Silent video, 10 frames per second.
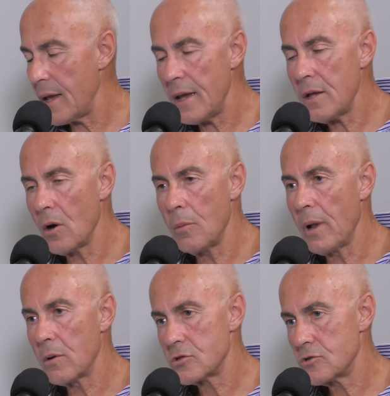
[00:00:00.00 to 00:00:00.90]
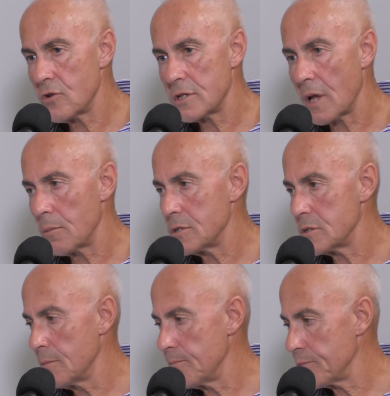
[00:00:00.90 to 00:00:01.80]
he got a bloke dressed up
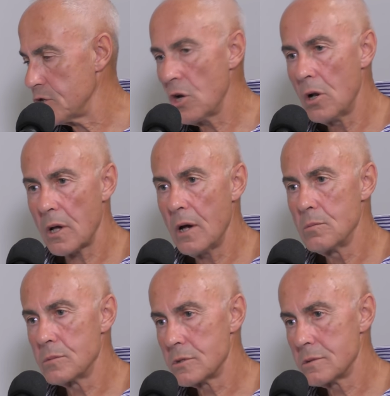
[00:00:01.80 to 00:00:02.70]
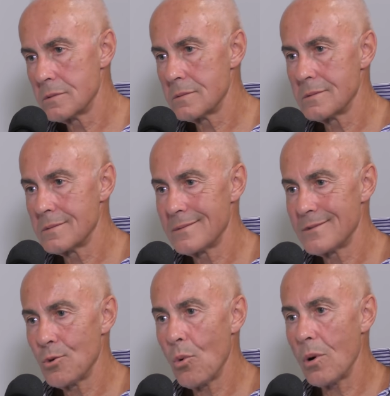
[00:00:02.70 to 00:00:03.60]
as um, Sherlock Holmes
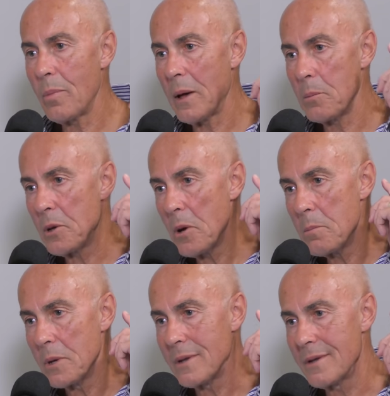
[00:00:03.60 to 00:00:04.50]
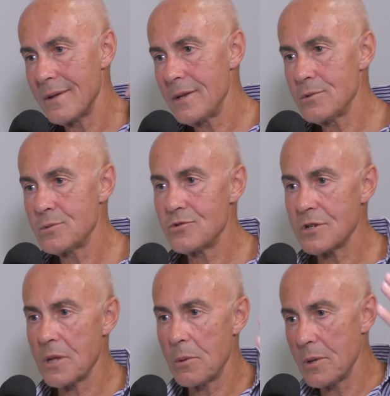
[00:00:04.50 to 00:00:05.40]
to walk about behind me. And he was
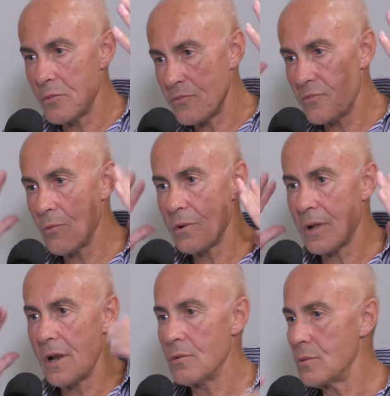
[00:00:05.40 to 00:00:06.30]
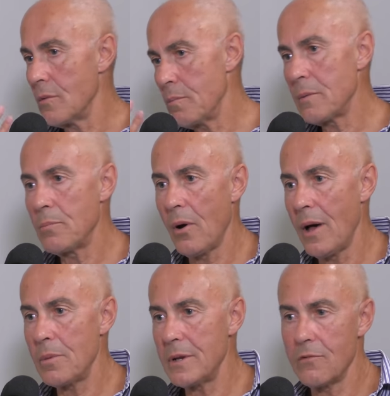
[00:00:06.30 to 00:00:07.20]
dressed up in a full cloak with a big
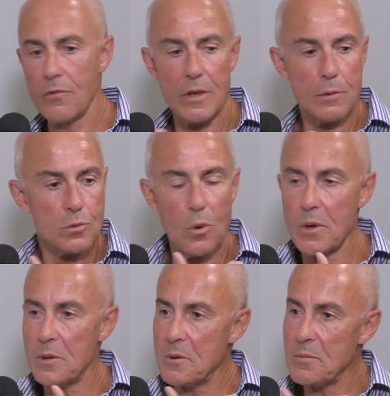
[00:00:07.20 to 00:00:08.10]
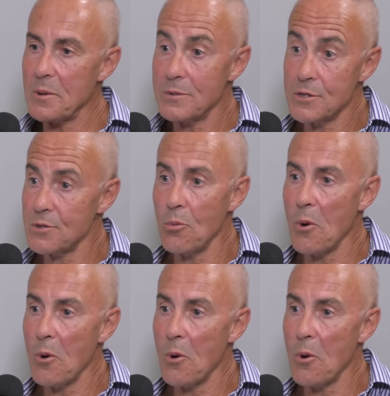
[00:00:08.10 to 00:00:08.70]
pipe and everything. And he was walking around behind just to